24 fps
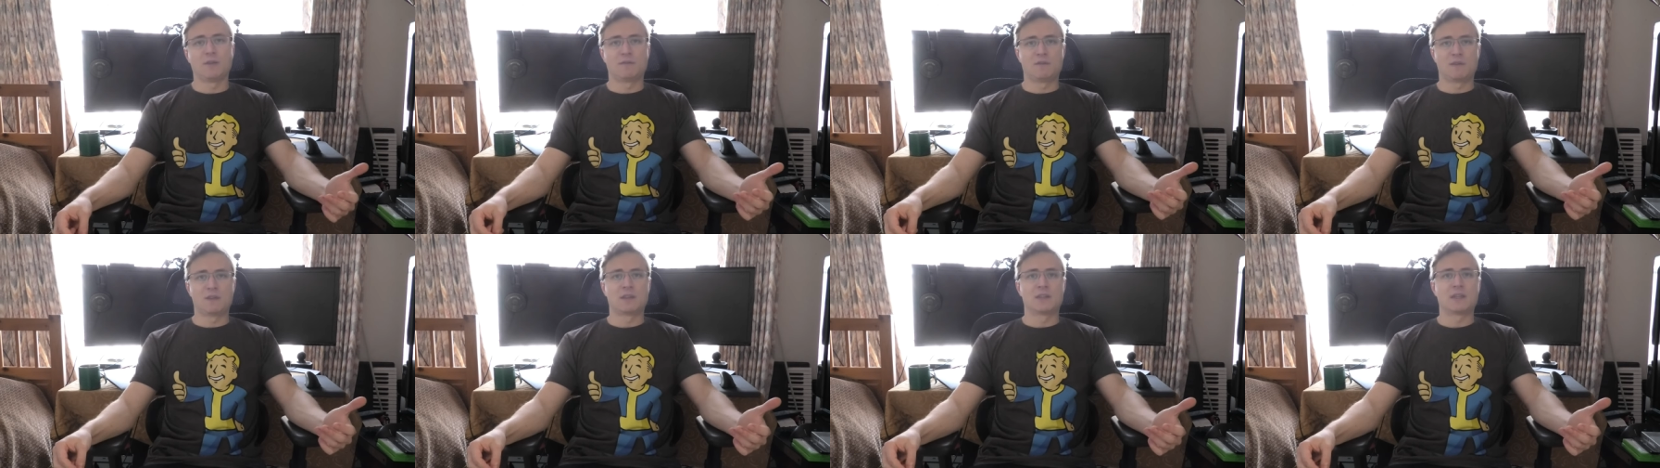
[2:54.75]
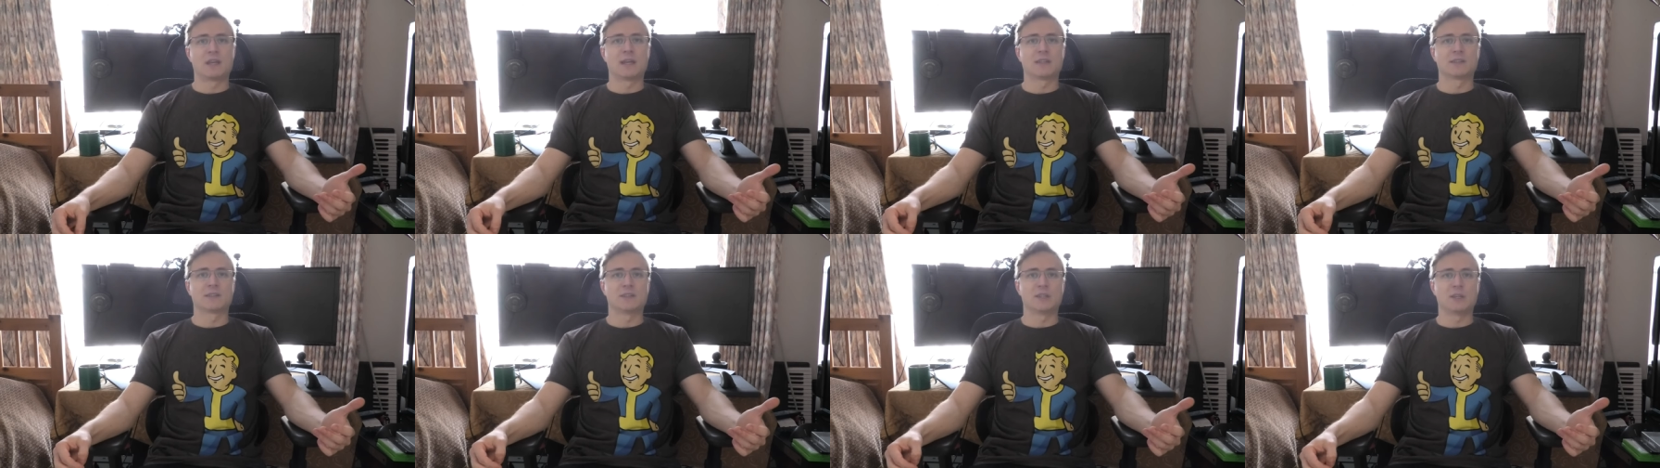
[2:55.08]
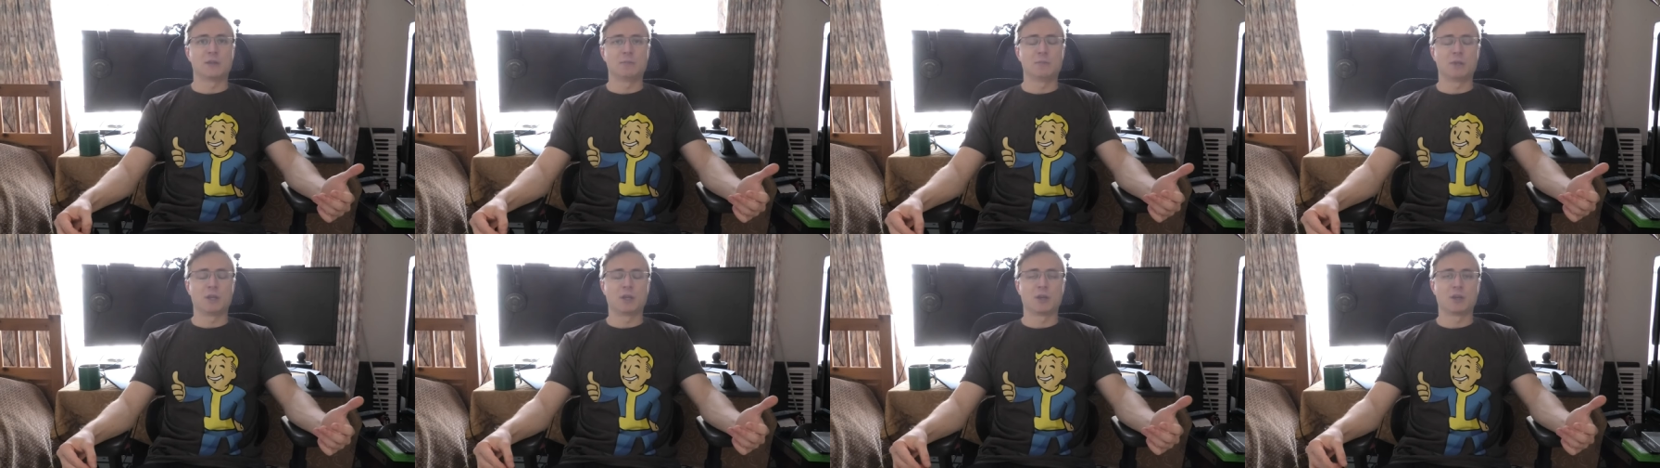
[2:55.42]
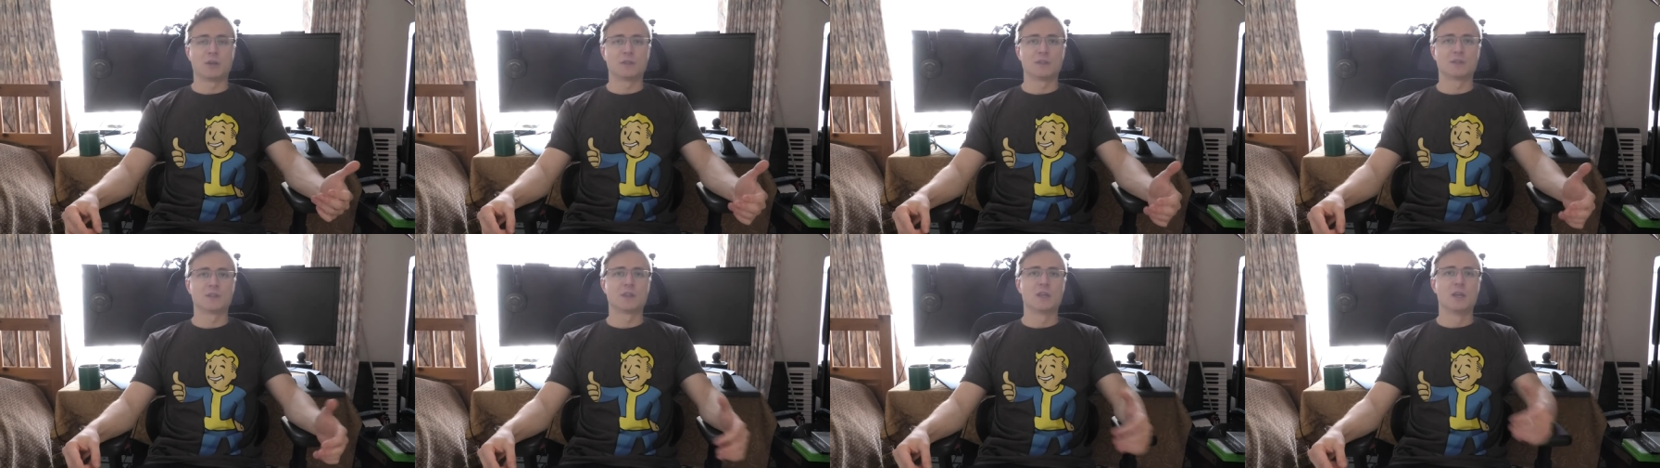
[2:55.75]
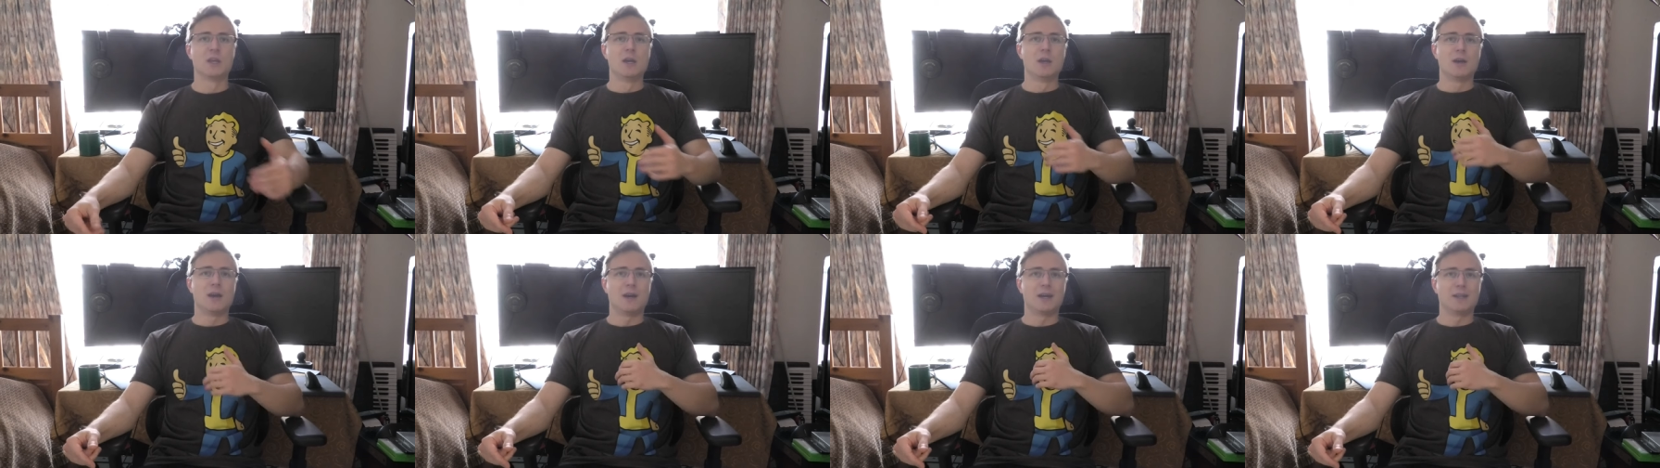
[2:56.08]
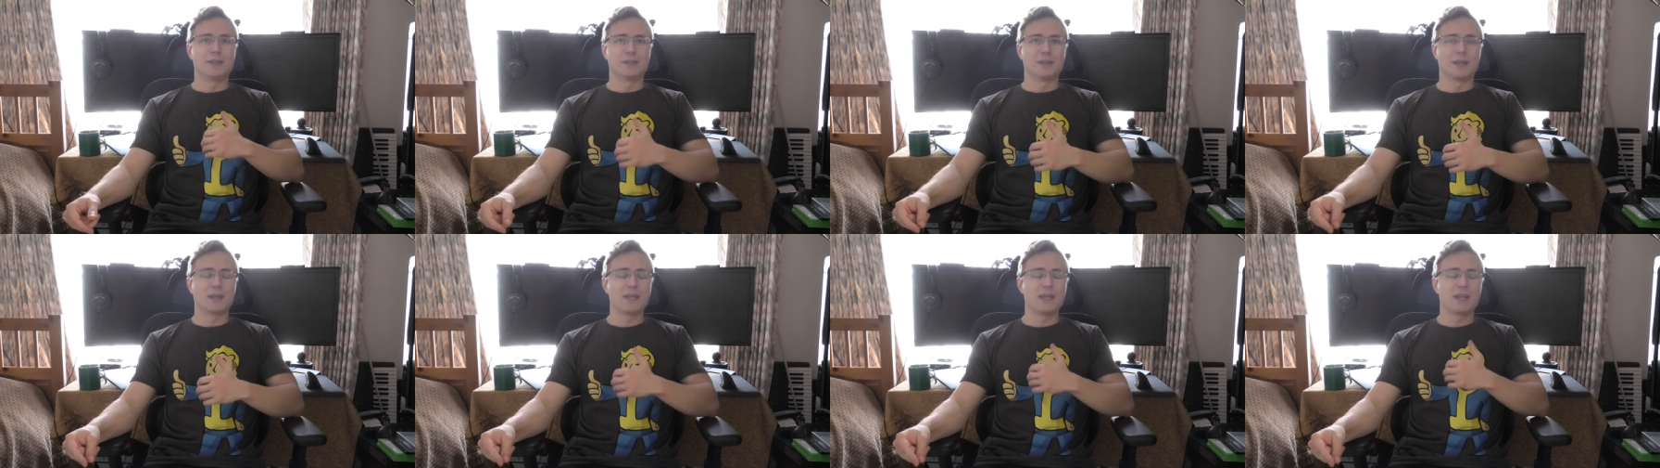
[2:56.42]
fantastic because
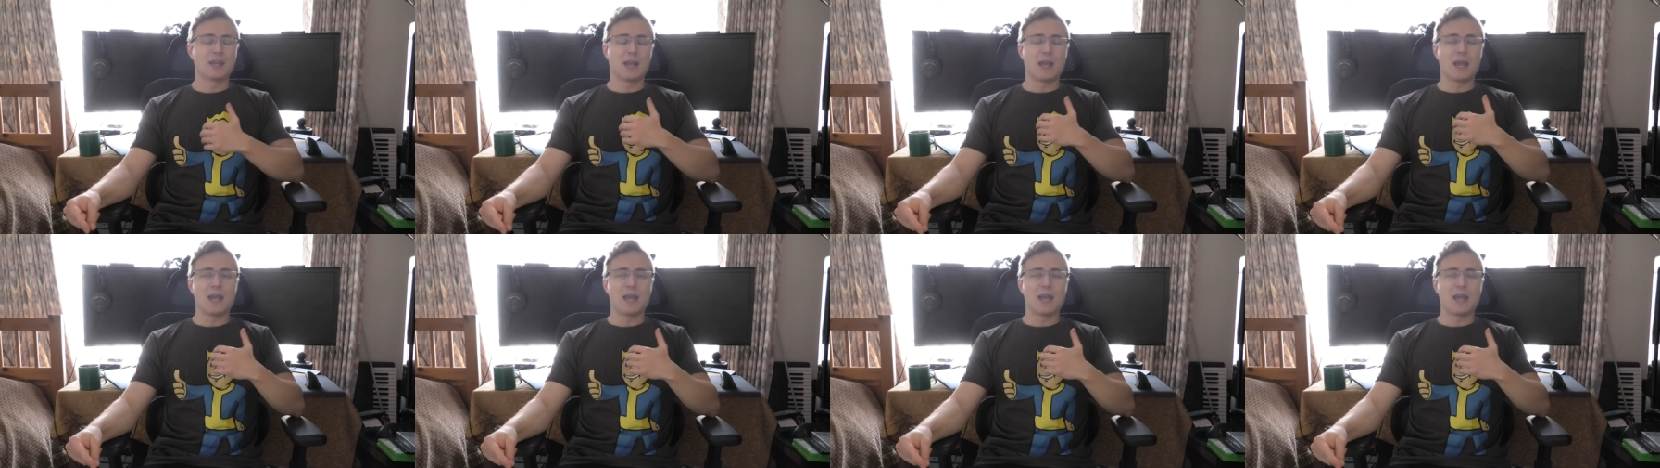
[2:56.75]
unlike